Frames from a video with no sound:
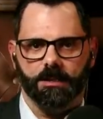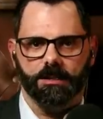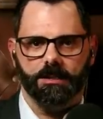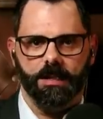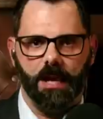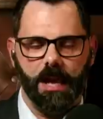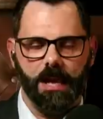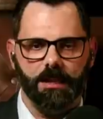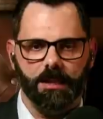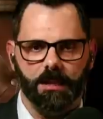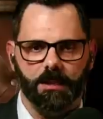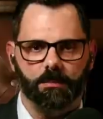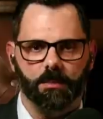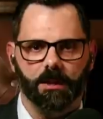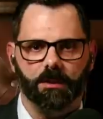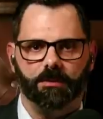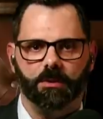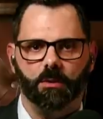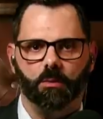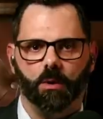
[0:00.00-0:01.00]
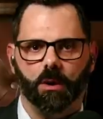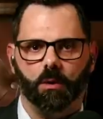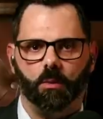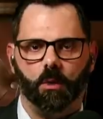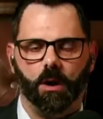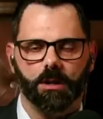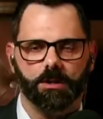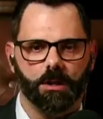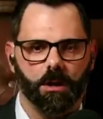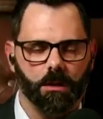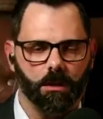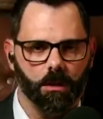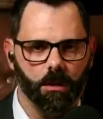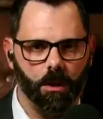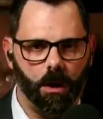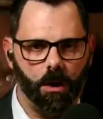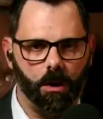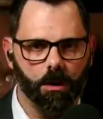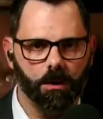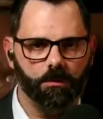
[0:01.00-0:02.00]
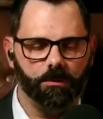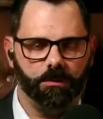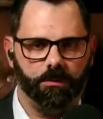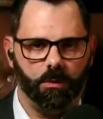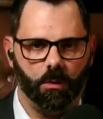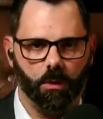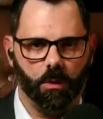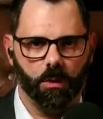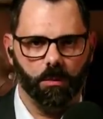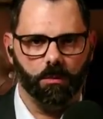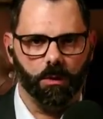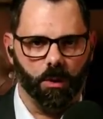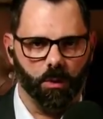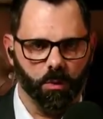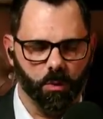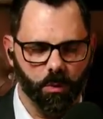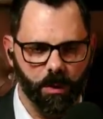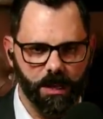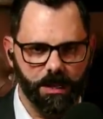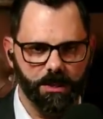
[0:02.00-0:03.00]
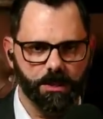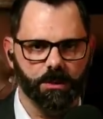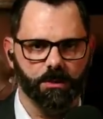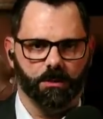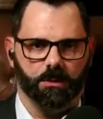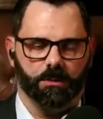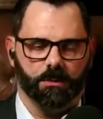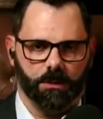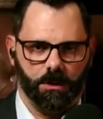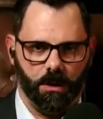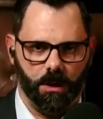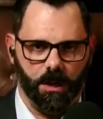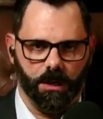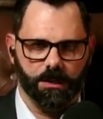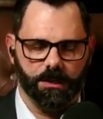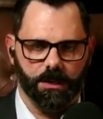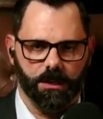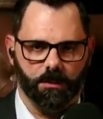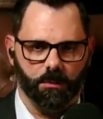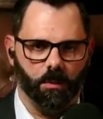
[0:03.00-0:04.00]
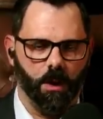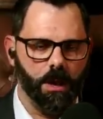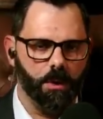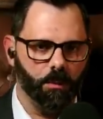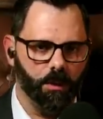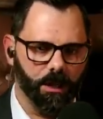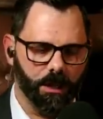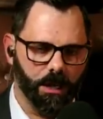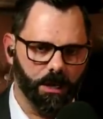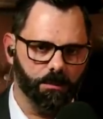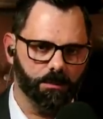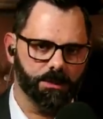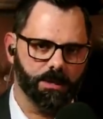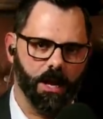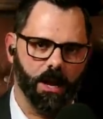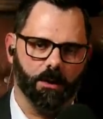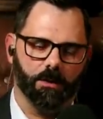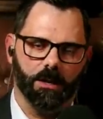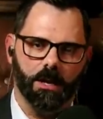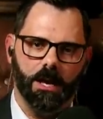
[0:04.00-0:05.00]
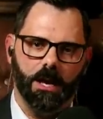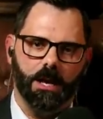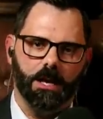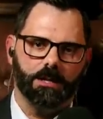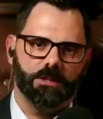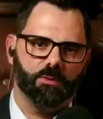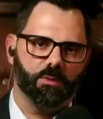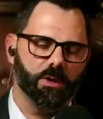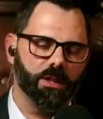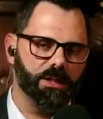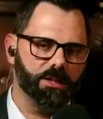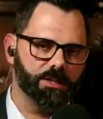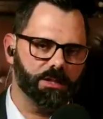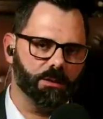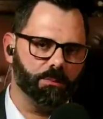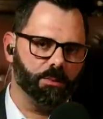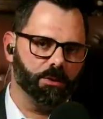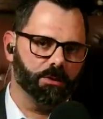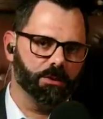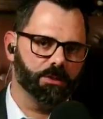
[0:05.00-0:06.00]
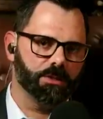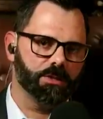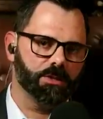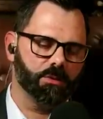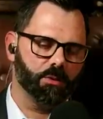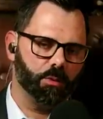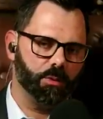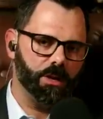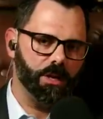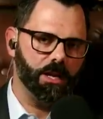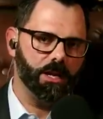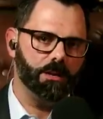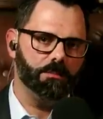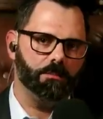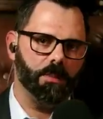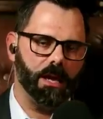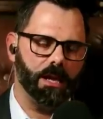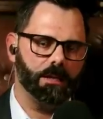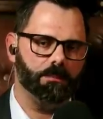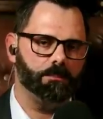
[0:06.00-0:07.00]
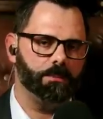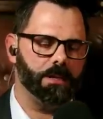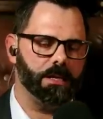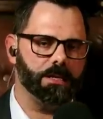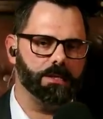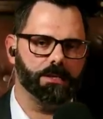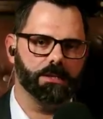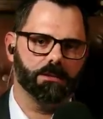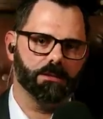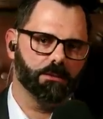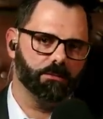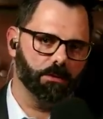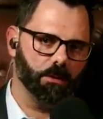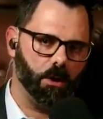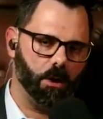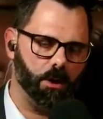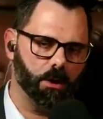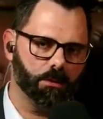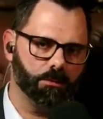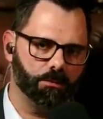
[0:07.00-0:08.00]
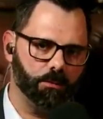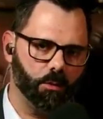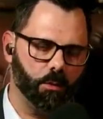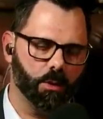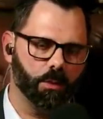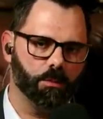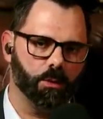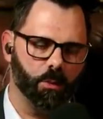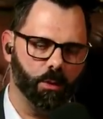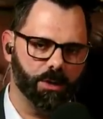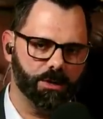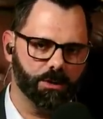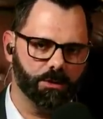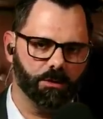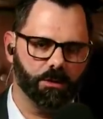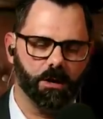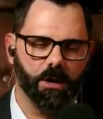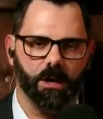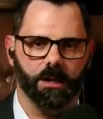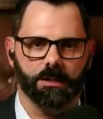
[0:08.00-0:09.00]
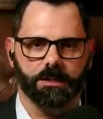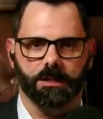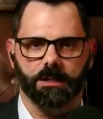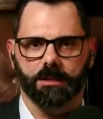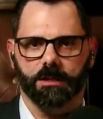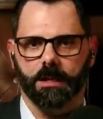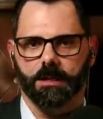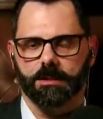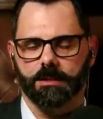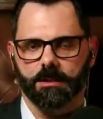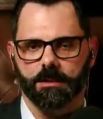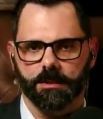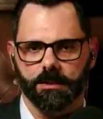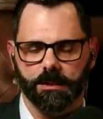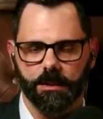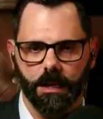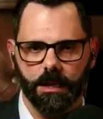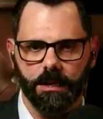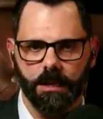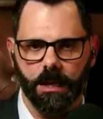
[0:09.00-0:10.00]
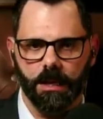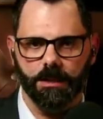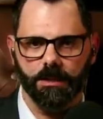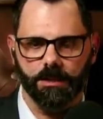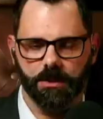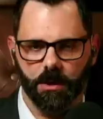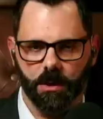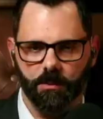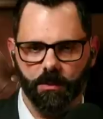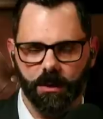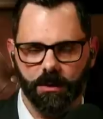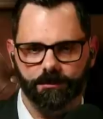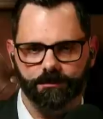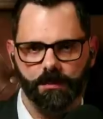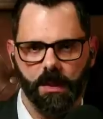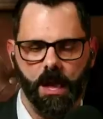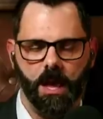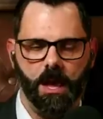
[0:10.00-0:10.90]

daily, but if you want to watch our long form original content right when it comes out, it's really simple. There's three main pieces of long form original content. That's the Sunday sermon